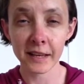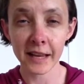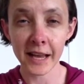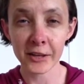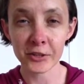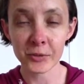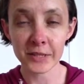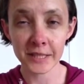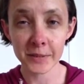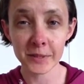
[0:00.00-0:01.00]
how to do a
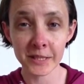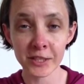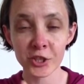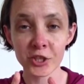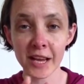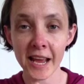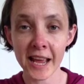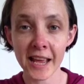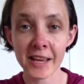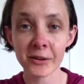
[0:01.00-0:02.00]
slip stitch,
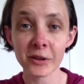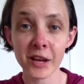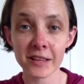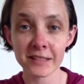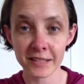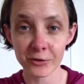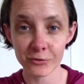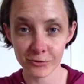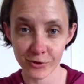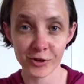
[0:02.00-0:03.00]
and
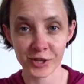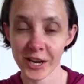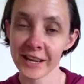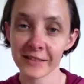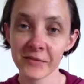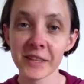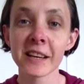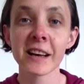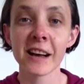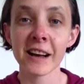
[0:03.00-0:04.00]
single crochet.
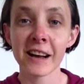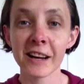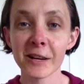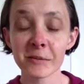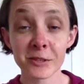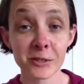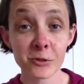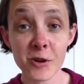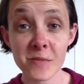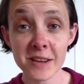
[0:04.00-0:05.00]
Um, so
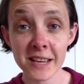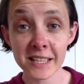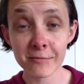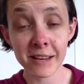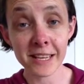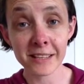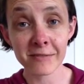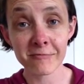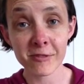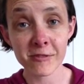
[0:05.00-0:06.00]
join me next week
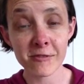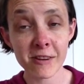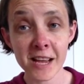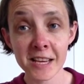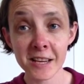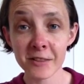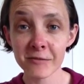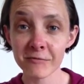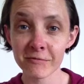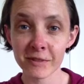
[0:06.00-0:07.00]
for
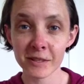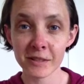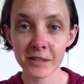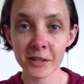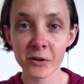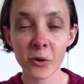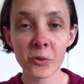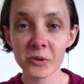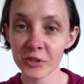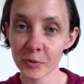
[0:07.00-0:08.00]
another another on
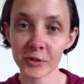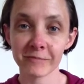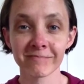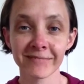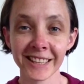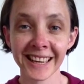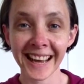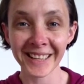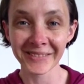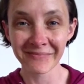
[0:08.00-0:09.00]
the spot.
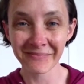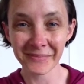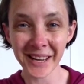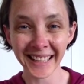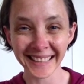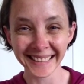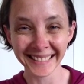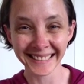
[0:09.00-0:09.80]
Okay, bye.